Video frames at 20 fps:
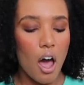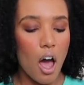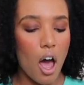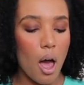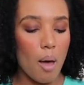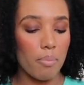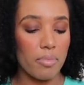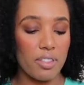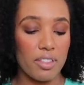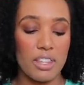
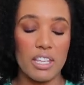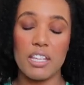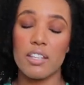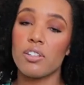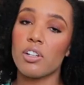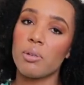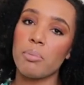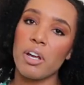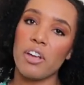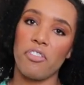Um, these
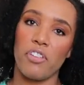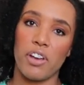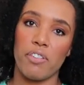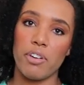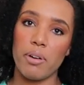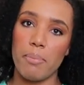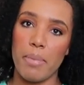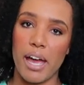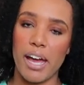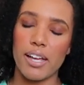are my
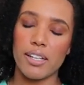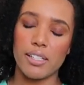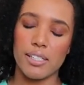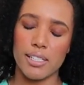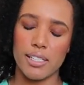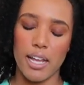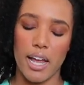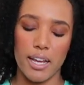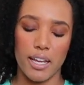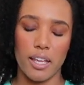favorite
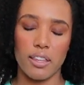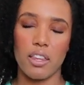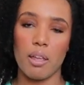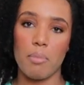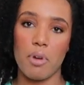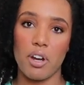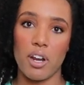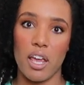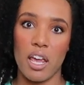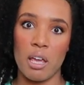masks. I get
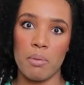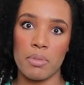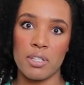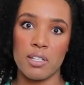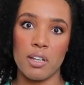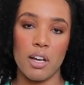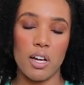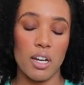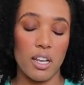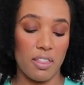them on
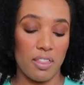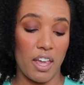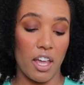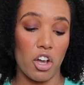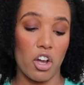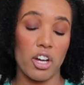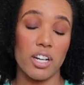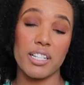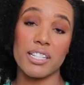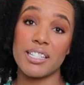Amazon. They
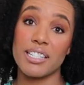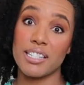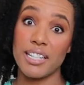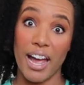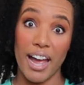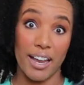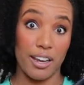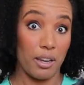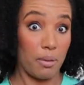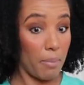are
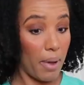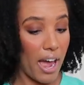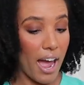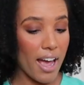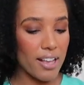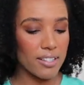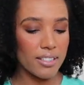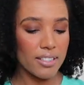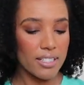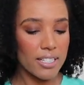satin
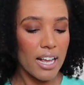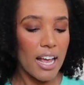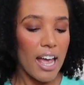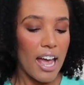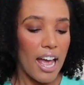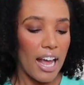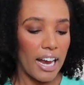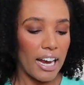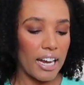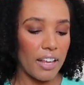masks,
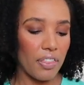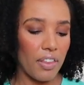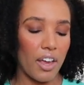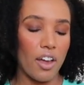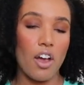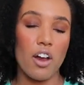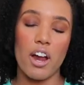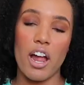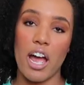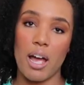and they
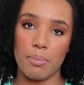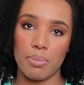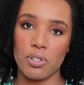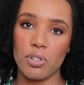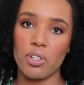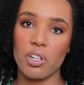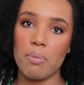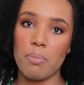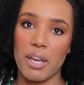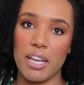are
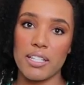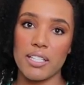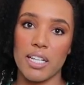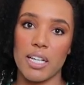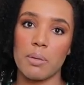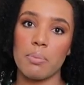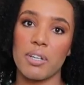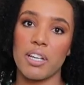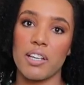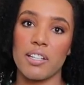absolutely
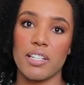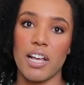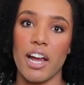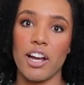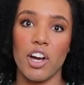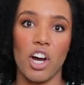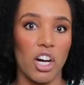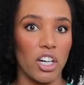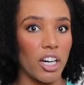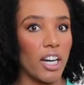amazing because
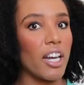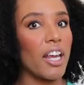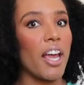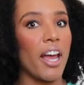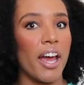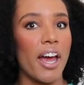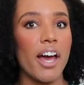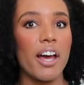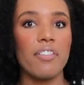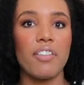I already
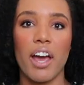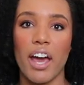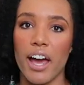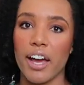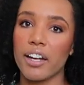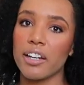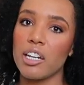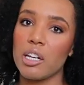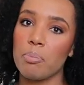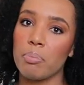have
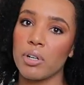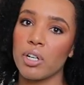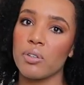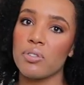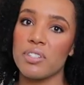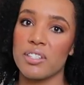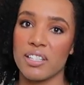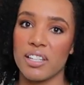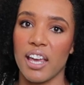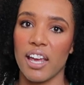acne
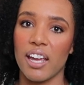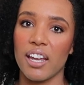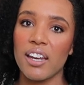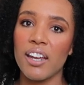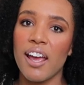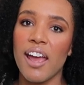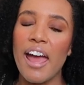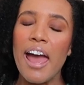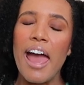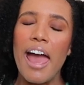prone
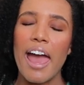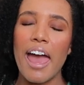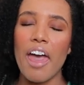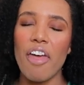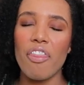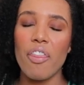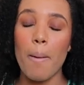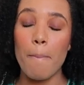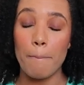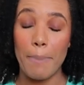skin,
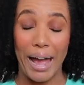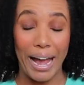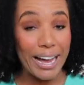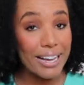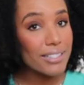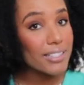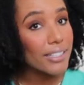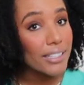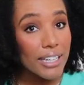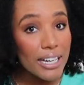and the
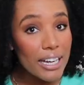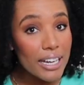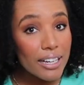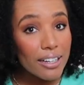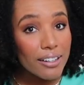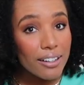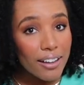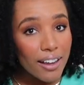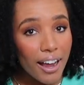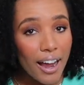mask
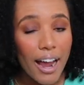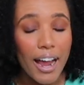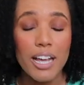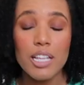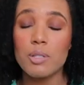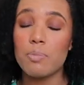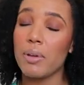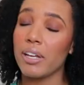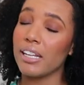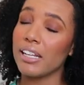me
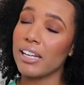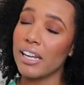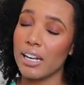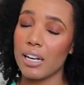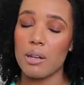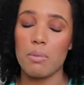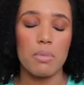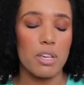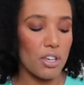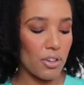has been
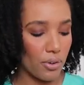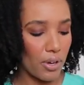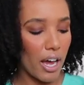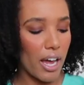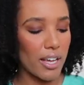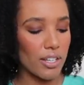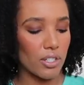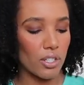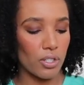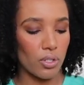getting me, you
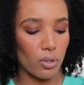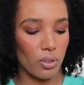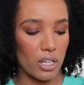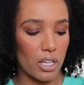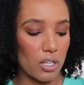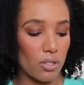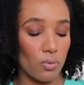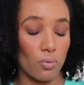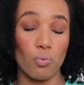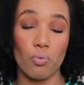guys. So
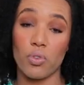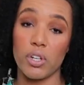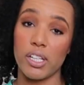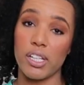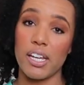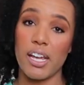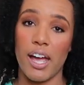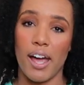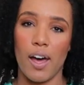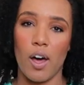these
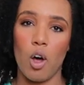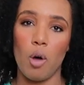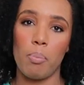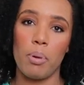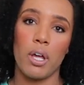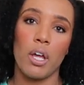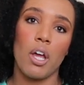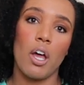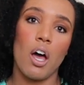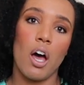really
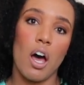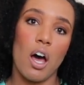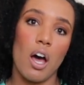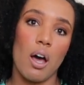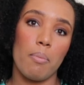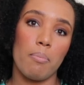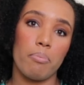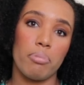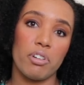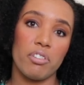help
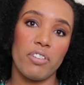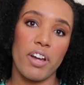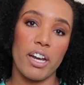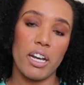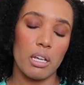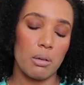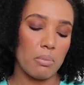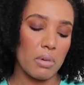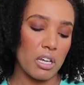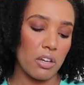um,
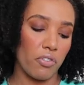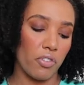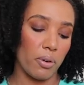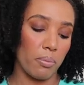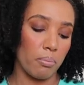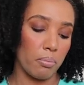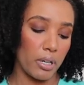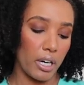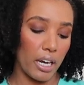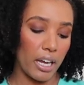preventing me
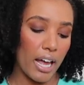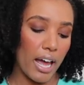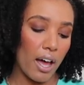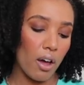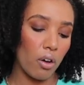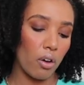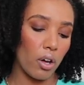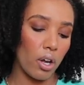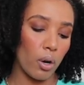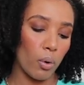from
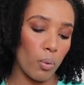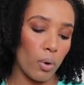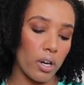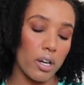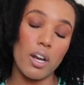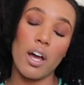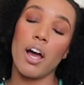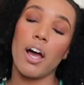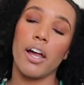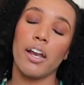breakout or
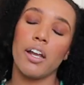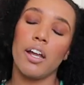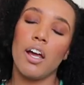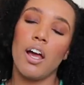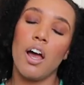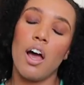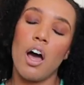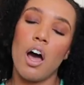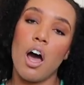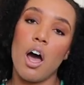whatnot.
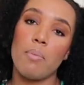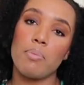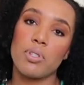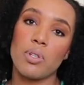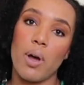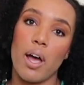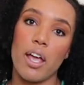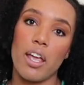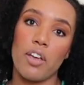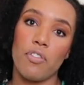Um,
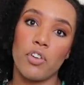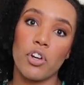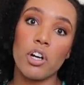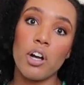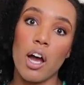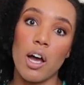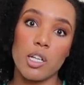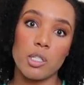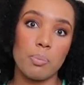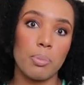so if your
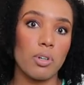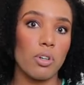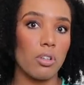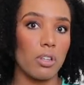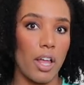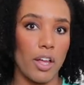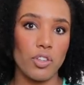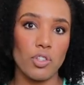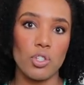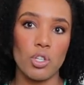hospital
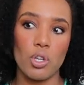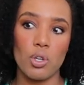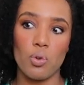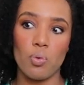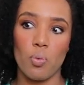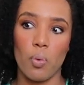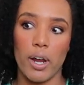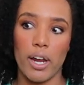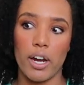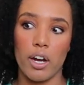lets
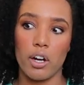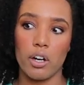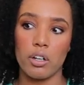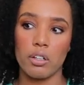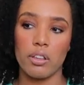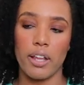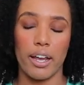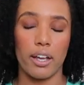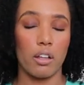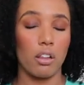you
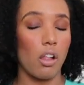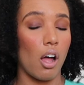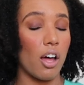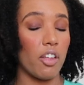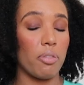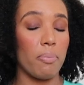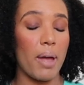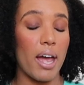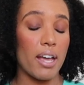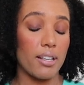wear like
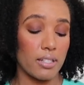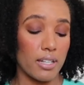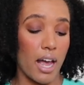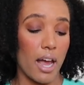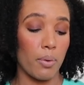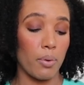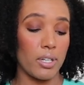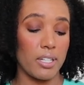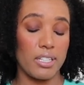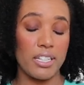cloth masks,
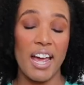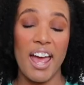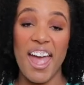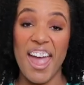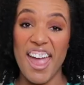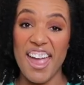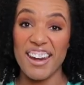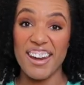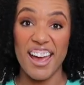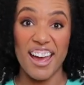I would
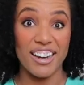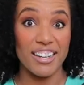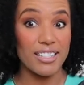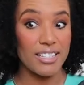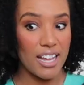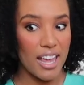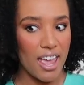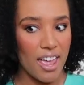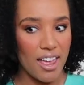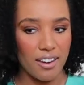ten out of
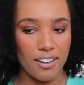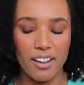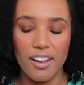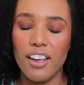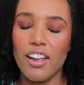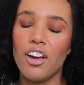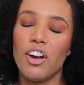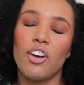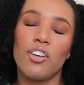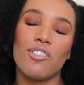ten
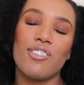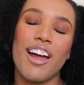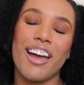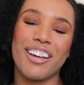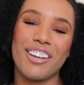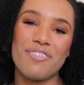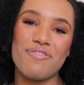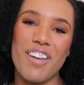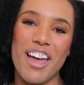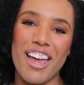
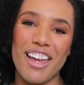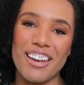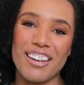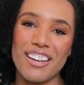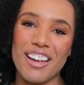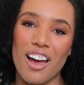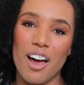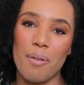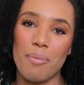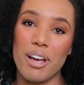recommend
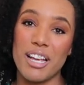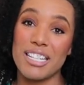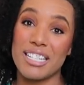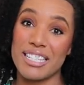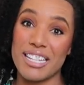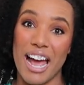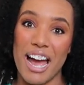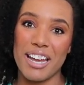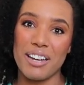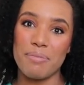um, a
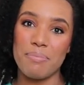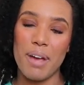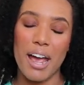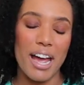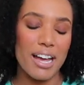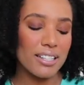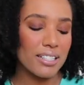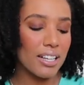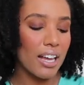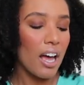satin
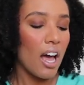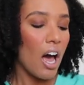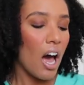mask.